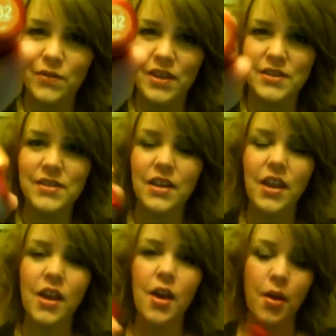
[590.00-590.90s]
of this,
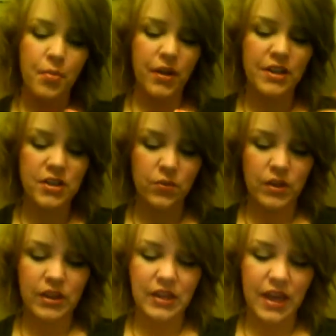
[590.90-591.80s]
but it's a
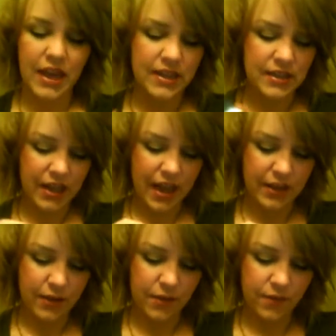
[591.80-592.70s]
really nice
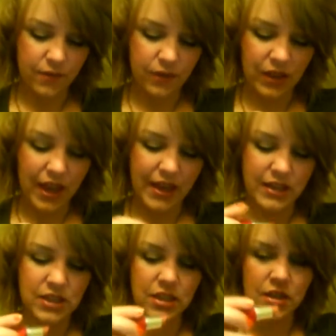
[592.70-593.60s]
kind of
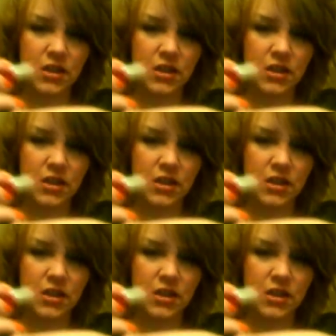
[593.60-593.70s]
light